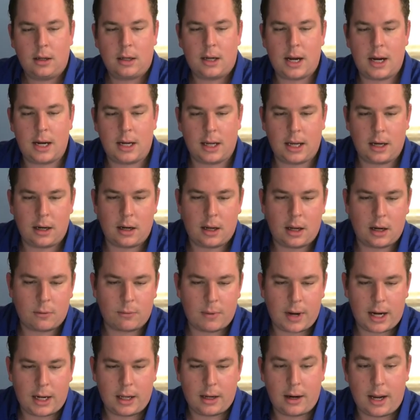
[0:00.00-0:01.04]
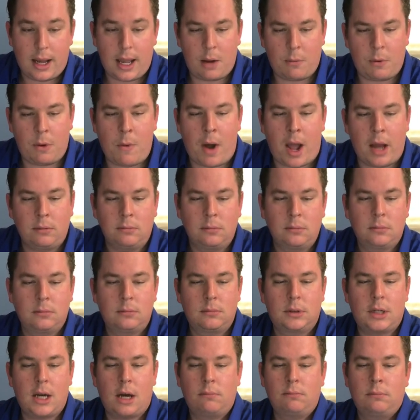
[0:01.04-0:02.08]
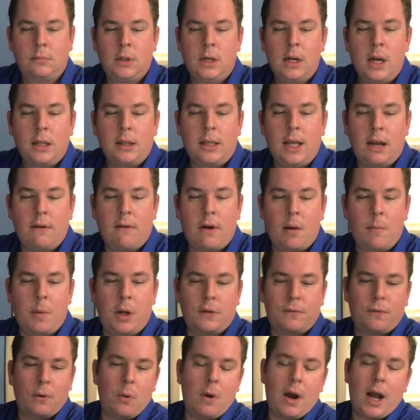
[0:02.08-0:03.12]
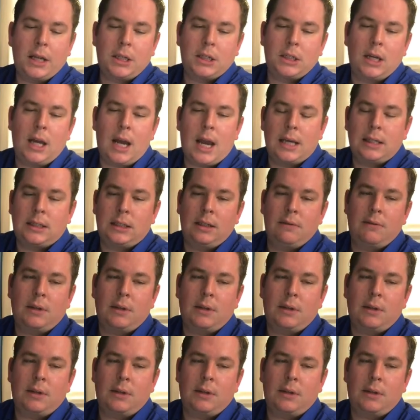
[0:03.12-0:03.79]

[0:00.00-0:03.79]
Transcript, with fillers: Kind of getting on a rant here. And we won! So, thank you very much for watching, guys.